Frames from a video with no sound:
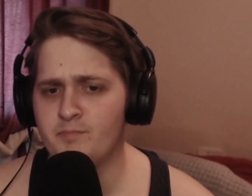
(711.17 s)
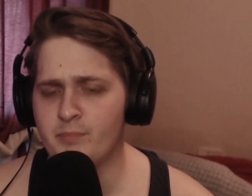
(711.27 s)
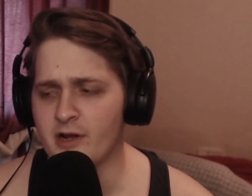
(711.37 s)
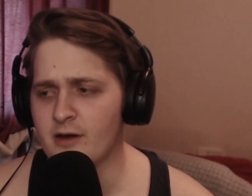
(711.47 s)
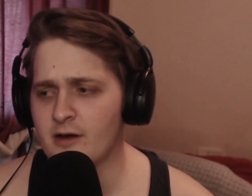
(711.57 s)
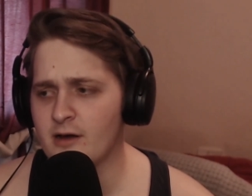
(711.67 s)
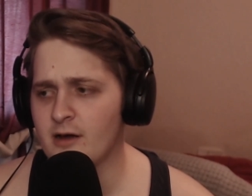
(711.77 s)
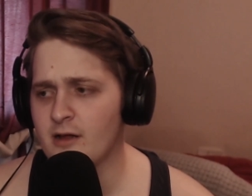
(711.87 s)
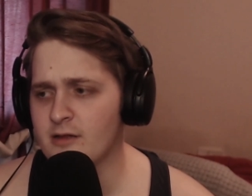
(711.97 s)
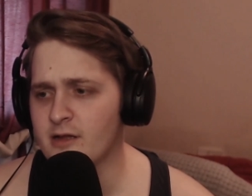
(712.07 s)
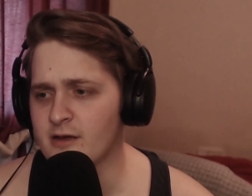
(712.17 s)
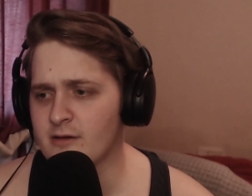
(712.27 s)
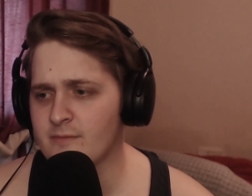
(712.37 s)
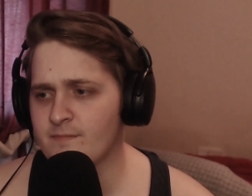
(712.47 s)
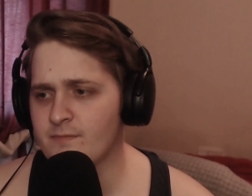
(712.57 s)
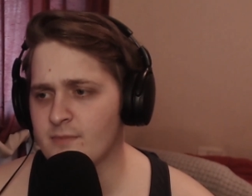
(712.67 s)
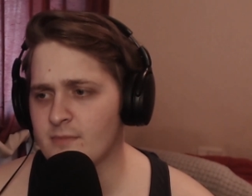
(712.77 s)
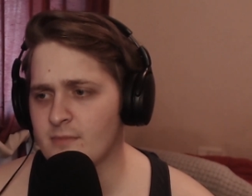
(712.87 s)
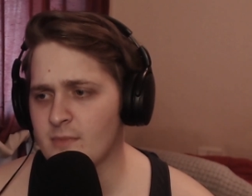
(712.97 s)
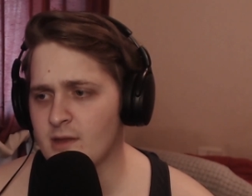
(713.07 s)
but, like,
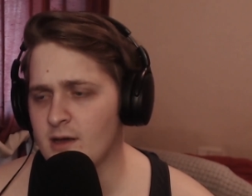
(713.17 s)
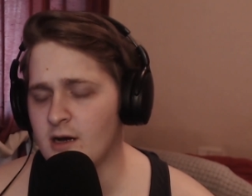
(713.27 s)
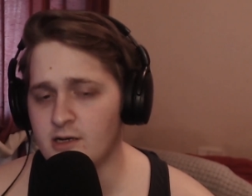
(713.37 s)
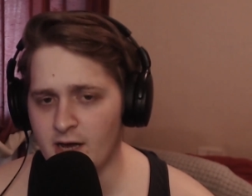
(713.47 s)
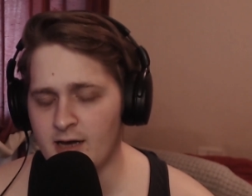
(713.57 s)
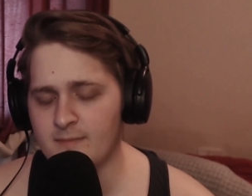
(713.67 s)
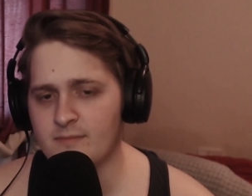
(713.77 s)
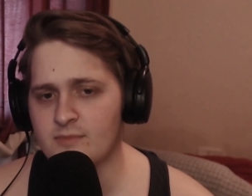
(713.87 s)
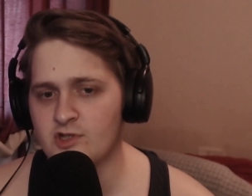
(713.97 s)
I am